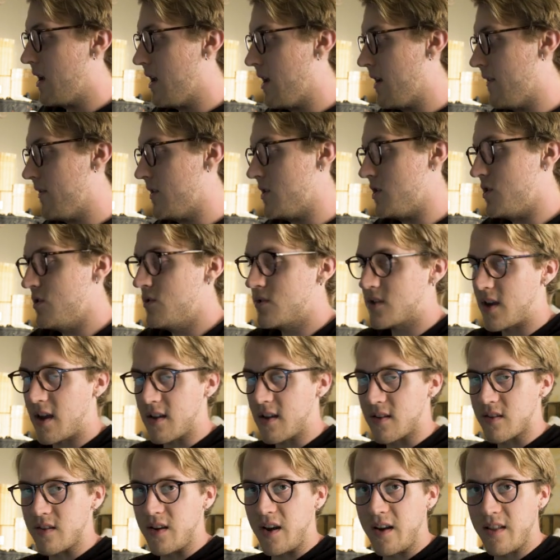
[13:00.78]
If it's used
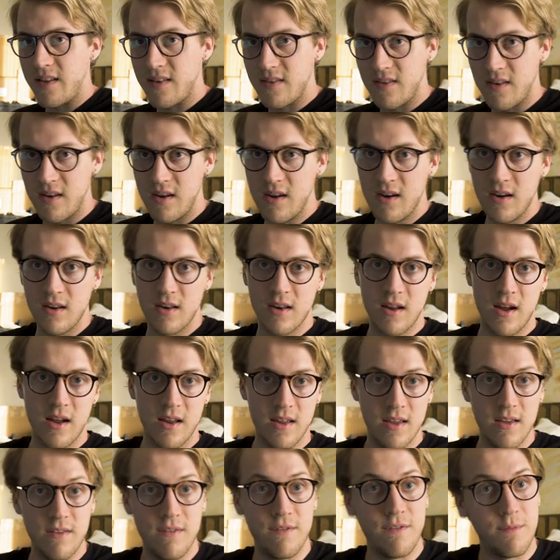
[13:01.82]
outside of the scene and
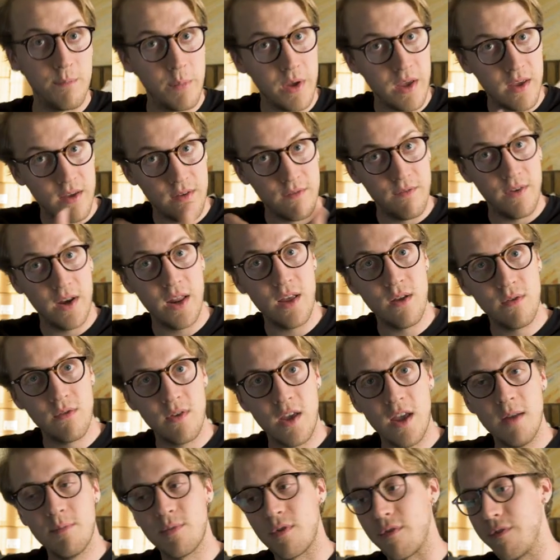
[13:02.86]
not being
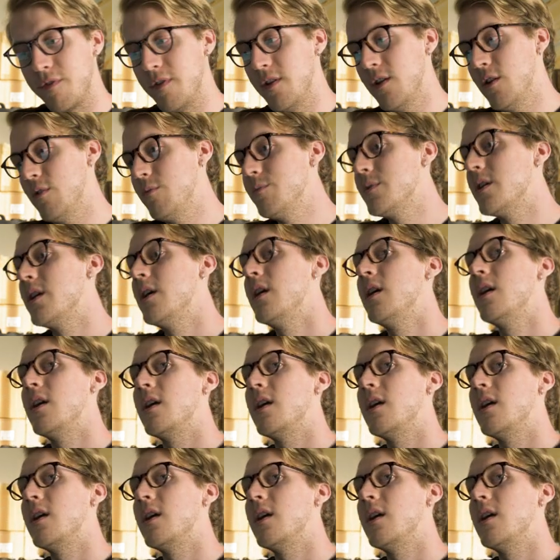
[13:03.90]
videotaped or filmed,